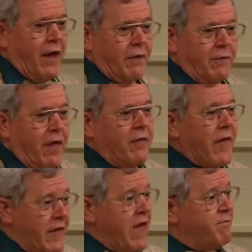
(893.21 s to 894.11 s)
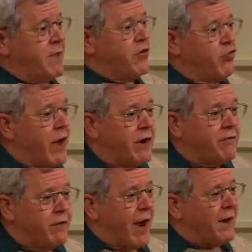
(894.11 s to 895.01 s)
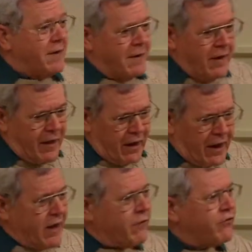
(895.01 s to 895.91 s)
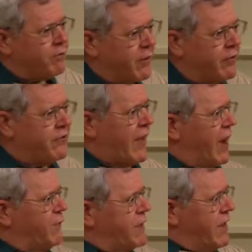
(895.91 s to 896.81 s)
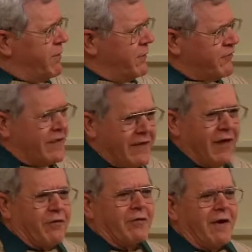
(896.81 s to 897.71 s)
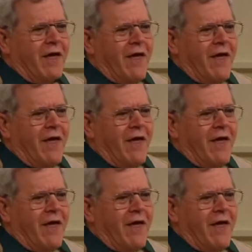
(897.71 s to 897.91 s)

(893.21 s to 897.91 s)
And they gave me credit for not letting their spirits down and for keeping us together.